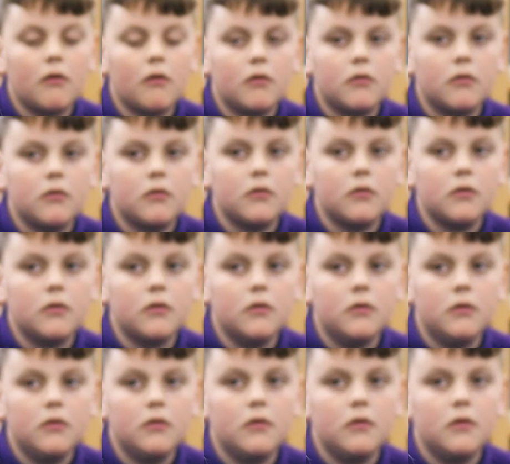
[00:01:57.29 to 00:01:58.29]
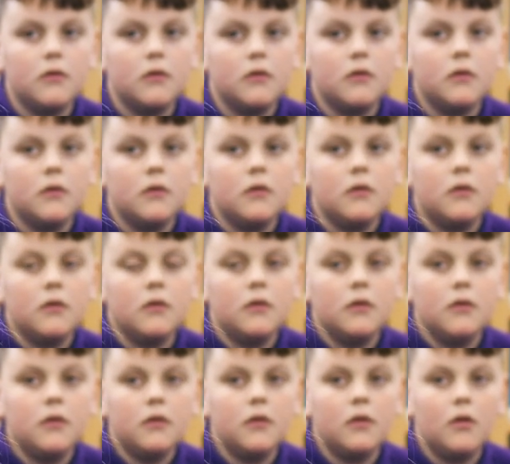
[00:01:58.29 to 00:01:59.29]

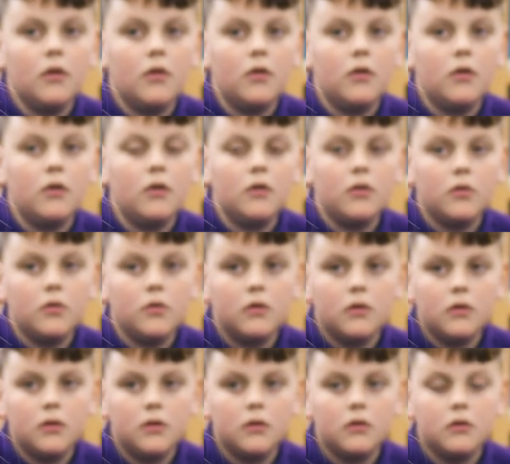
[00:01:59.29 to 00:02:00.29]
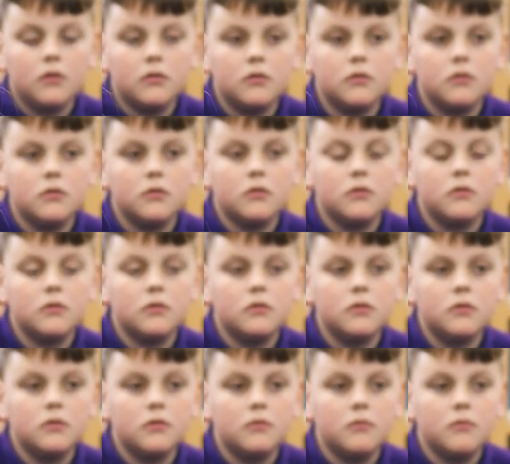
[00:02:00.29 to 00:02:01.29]

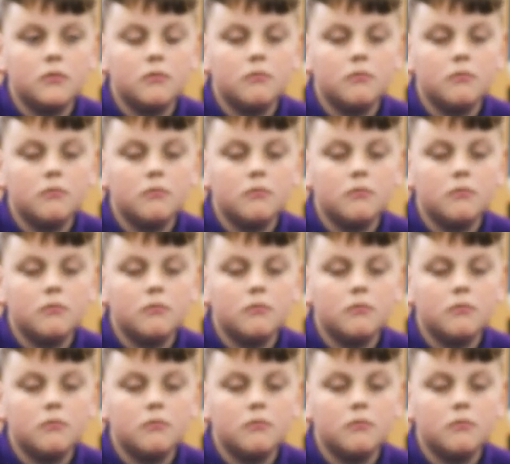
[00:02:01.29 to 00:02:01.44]
[no speech]